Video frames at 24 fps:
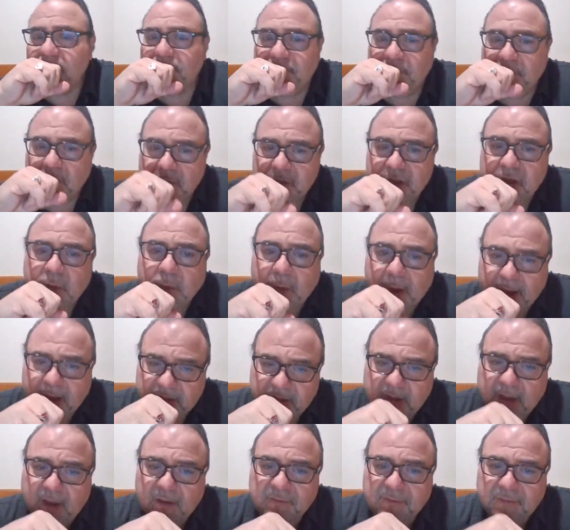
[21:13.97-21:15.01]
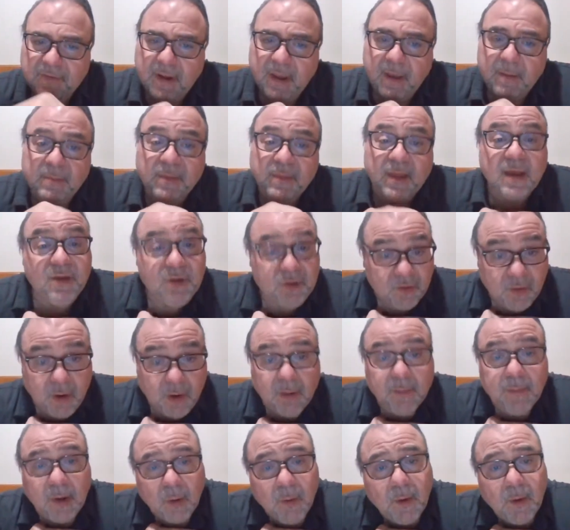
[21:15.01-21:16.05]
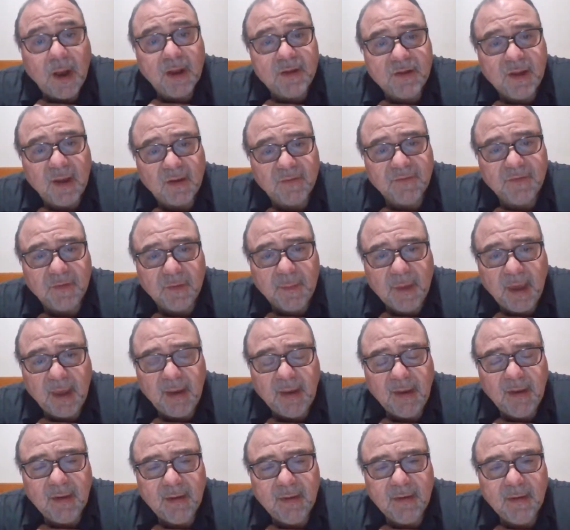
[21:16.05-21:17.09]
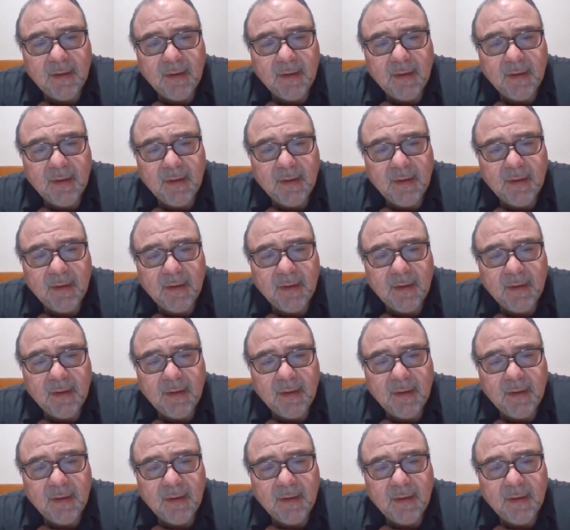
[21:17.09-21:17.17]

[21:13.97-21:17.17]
Fuji watched out for him like Strongbow watched out for me.